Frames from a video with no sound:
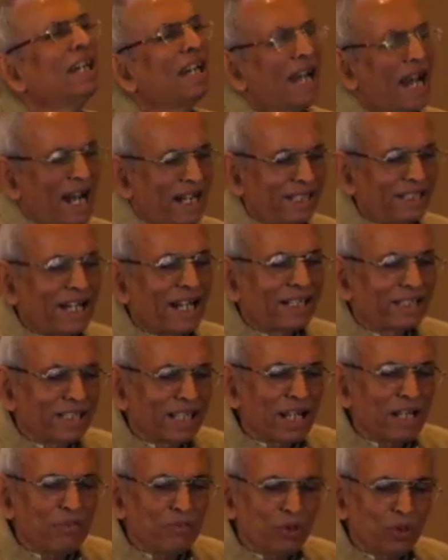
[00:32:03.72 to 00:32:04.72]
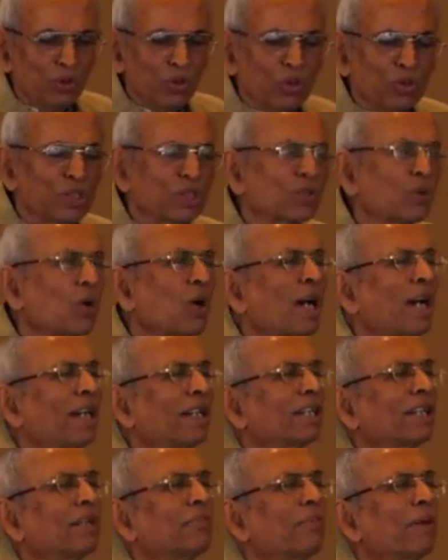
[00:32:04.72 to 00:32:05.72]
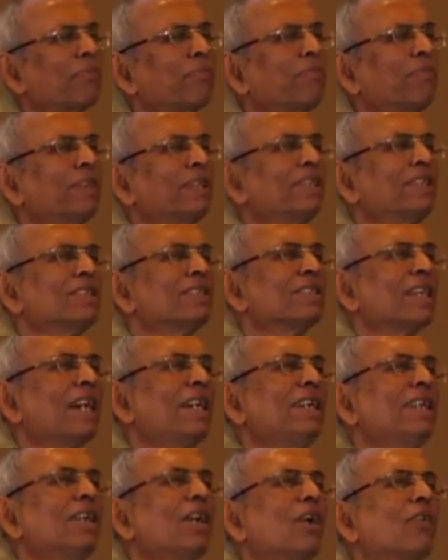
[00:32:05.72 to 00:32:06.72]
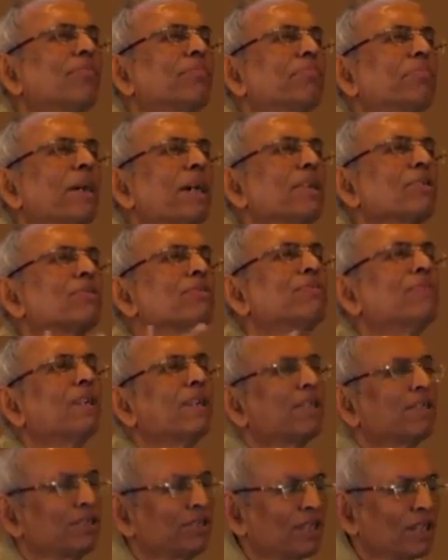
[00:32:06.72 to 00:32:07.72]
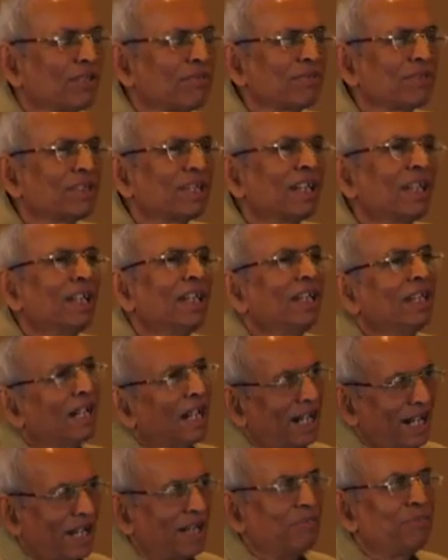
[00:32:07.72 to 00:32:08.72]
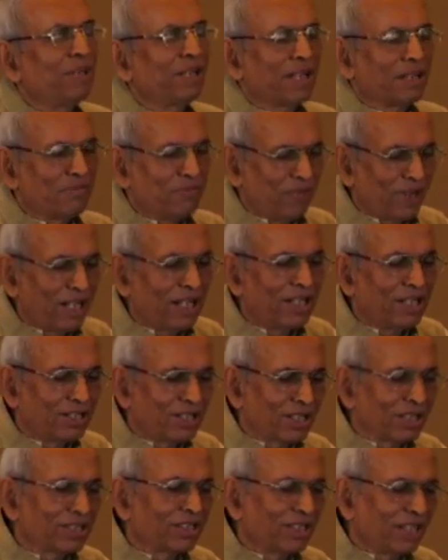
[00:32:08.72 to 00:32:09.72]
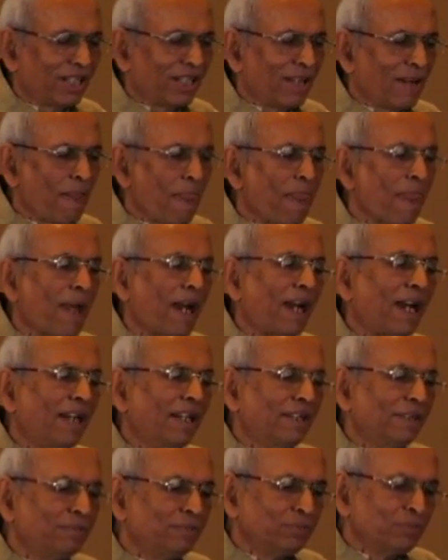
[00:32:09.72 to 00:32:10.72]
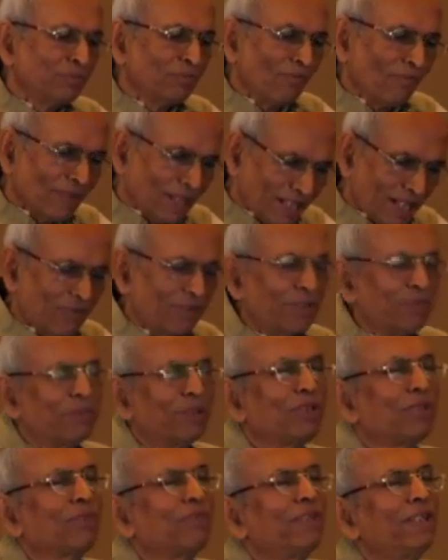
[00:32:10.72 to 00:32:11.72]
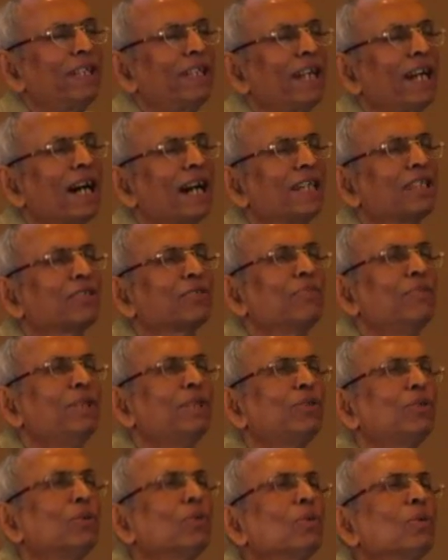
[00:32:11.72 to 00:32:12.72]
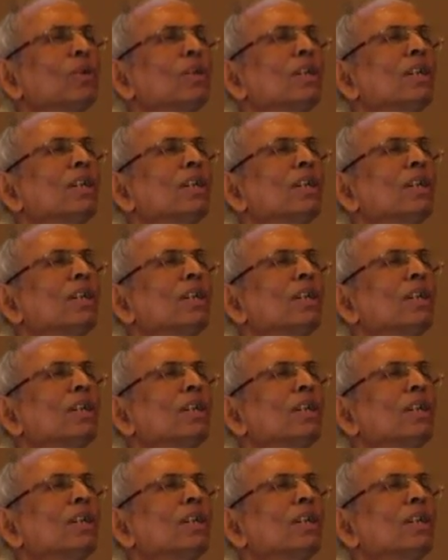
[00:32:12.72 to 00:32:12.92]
At that time, UNESCO had come up with this idea of Biosphere Reserves, and I became very interested, and Government of India asked me to